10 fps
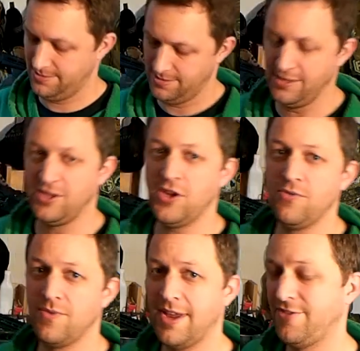and you don't
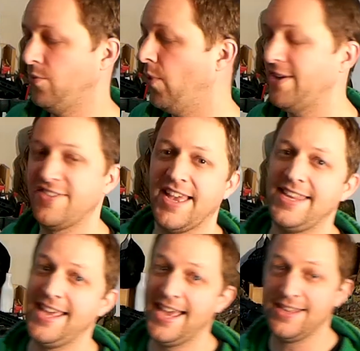actually waste any
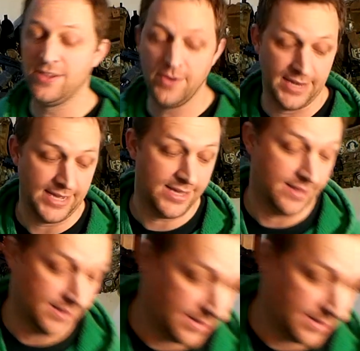air doing that either.